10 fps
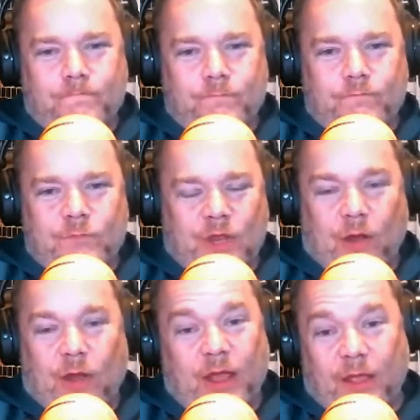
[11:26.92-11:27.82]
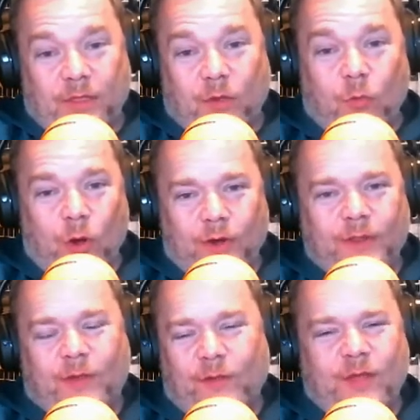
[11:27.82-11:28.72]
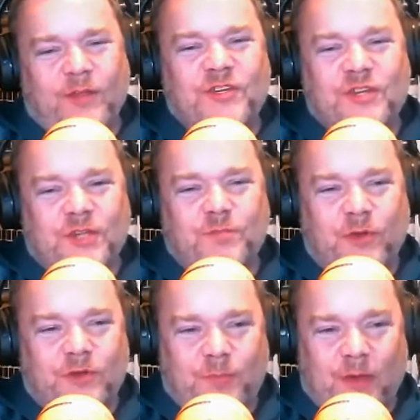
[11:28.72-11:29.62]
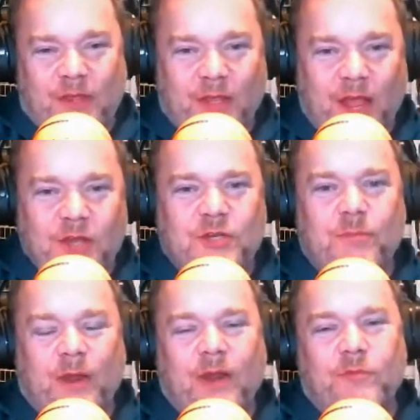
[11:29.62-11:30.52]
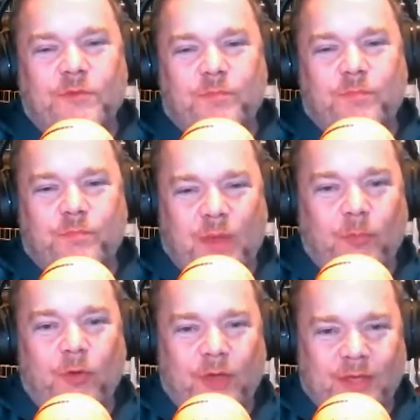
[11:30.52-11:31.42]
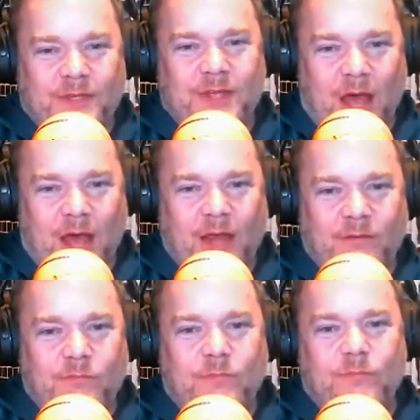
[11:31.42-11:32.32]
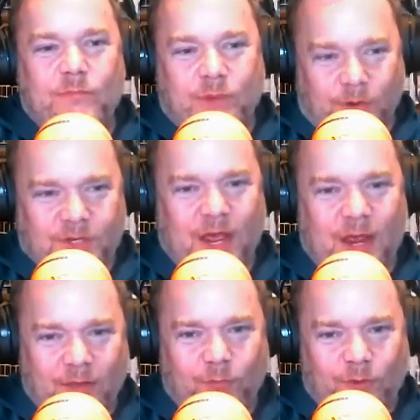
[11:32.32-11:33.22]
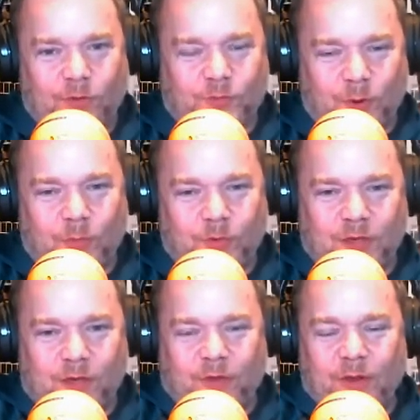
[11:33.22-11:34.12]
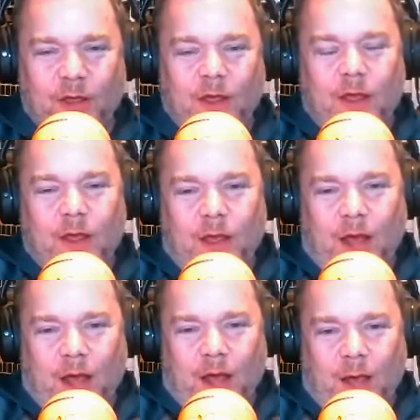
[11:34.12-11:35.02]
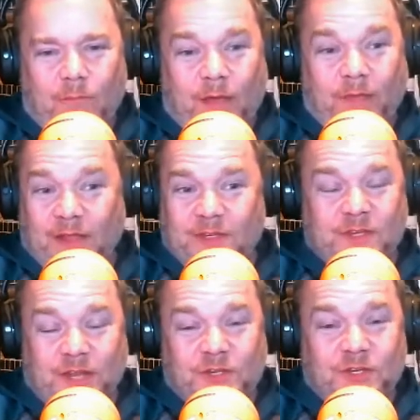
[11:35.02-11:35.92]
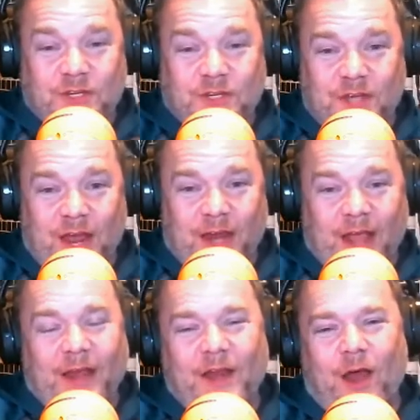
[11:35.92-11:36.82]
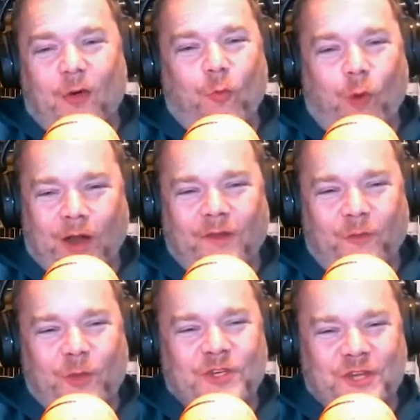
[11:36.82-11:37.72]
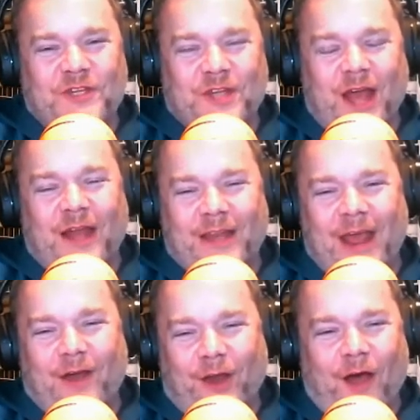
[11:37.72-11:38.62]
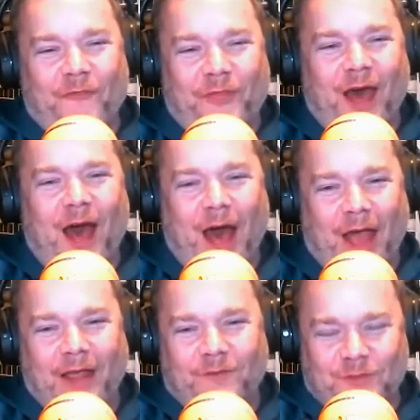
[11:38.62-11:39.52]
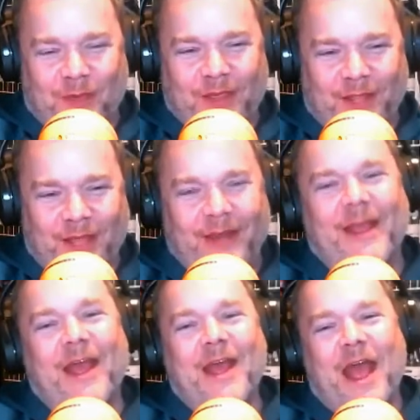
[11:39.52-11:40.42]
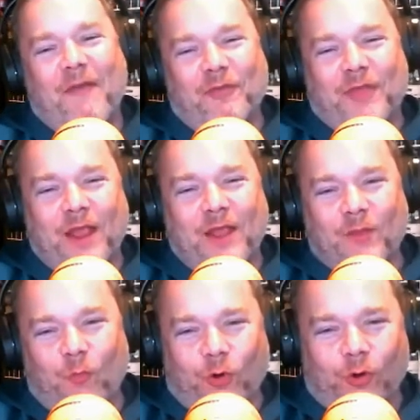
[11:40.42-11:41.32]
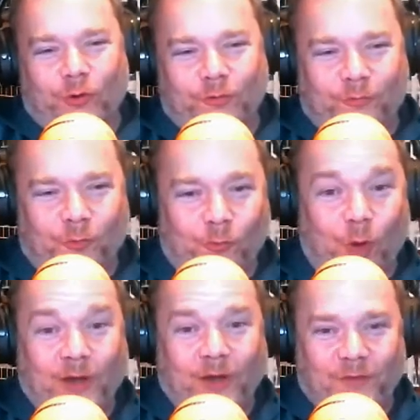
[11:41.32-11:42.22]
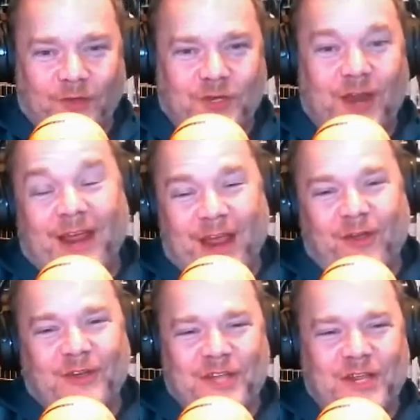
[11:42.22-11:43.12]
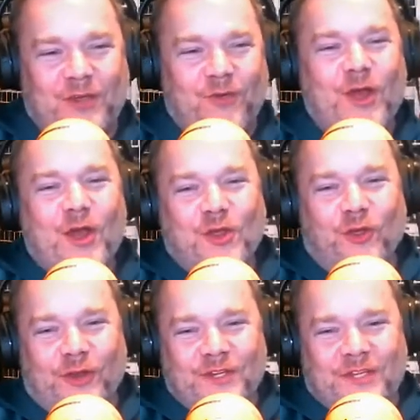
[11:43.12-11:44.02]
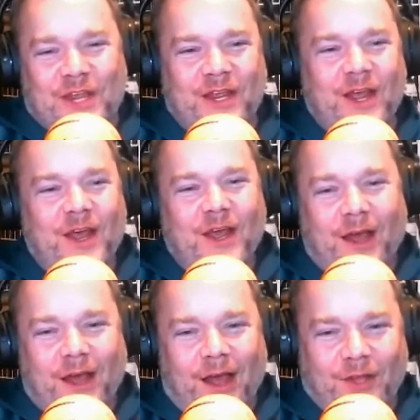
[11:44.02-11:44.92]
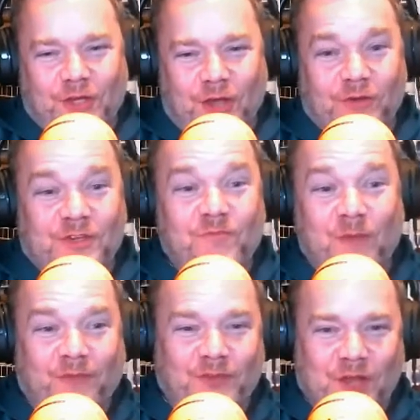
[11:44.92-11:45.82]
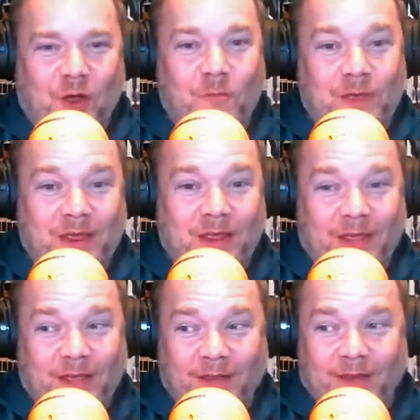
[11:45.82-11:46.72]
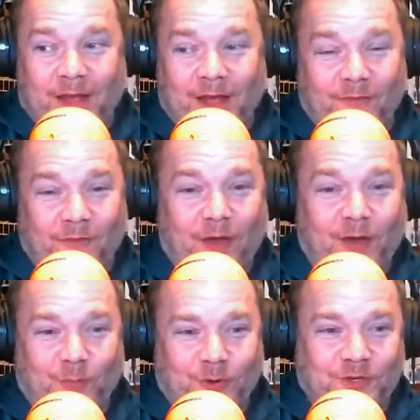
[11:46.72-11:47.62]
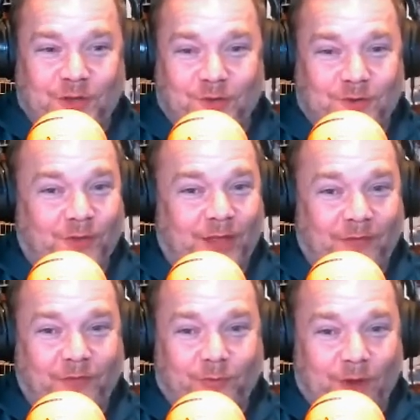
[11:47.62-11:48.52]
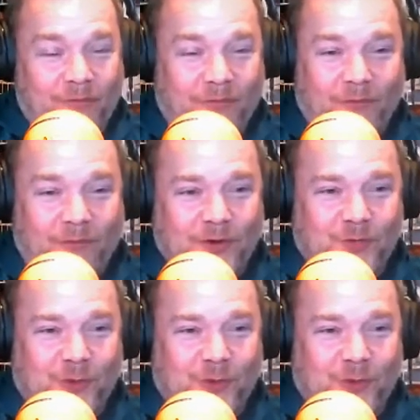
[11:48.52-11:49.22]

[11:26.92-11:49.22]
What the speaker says: that's just pure speculation, but it was people inside are saying there's rumors of it. And that's just exciting. I know we just got down off the high of speculating everything in the world for WandaVision. I guarantee you're going to see jokes of Mephisto being in Falcon and Winter Soldier left and right for the first week.